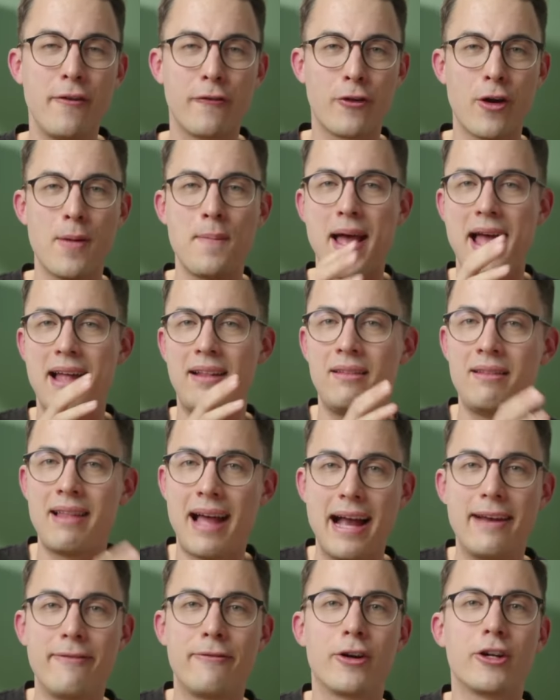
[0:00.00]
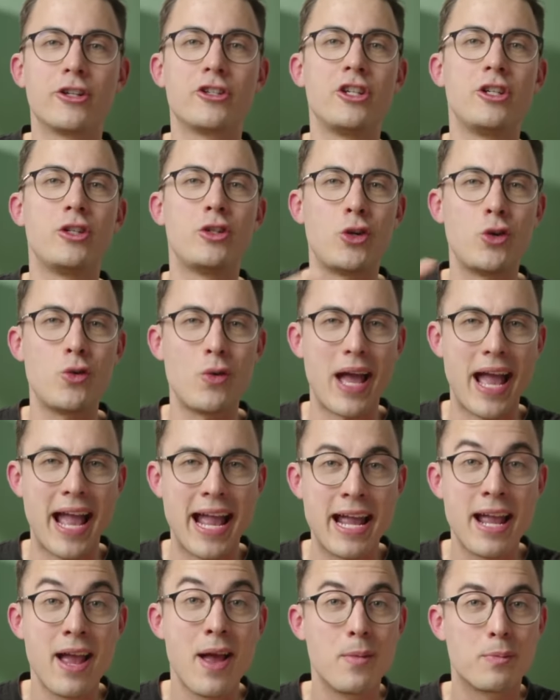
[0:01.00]
from a live version to
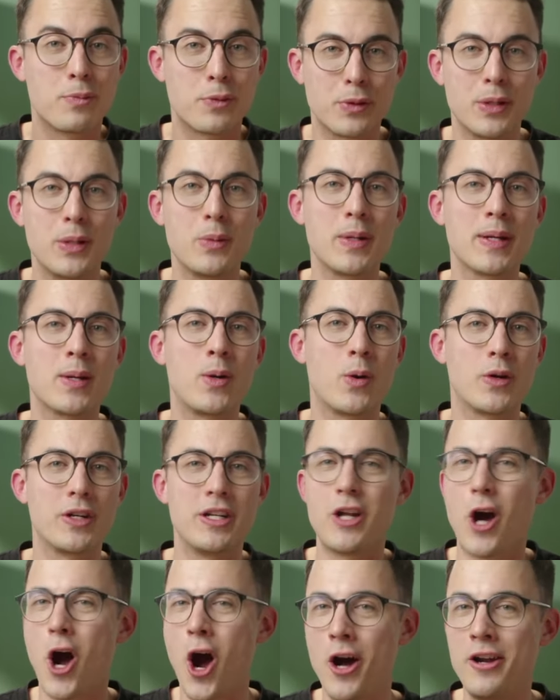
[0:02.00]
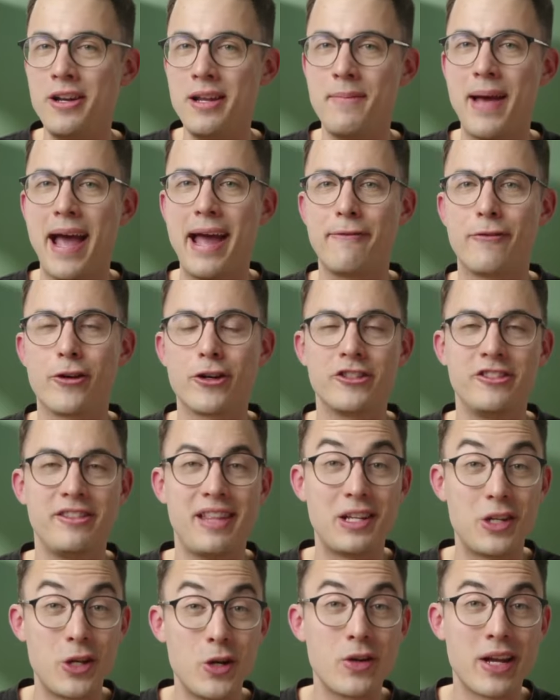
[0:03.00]
a pre-recorded on-demand version
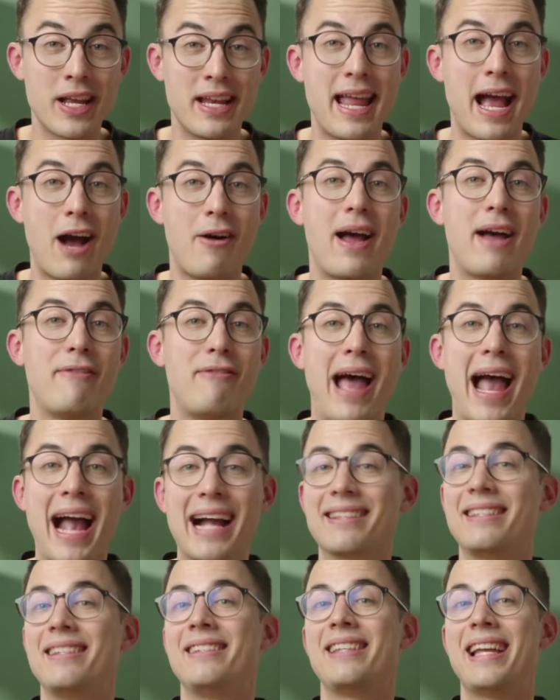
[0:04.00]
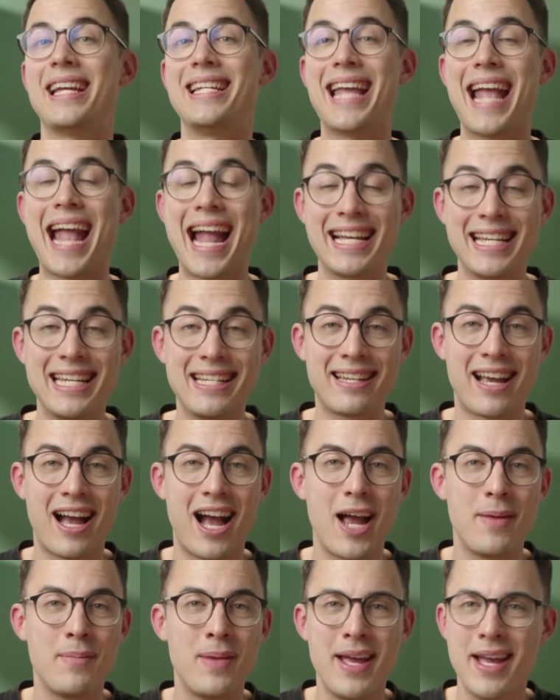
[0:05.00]
that you can now have access at any
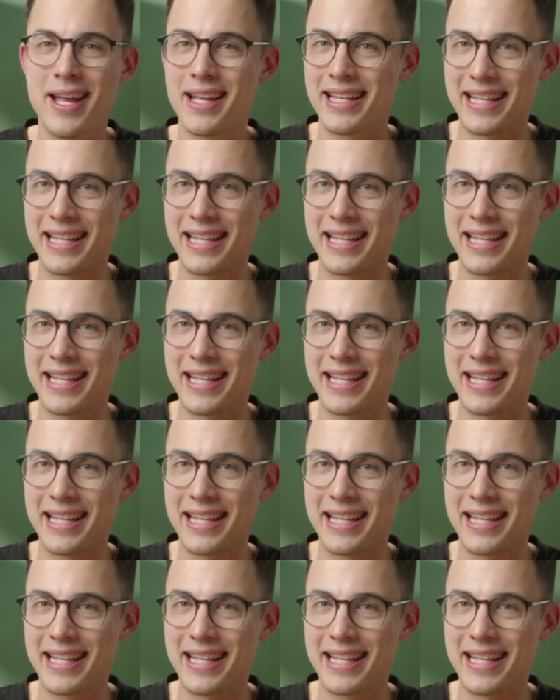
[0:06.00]
time,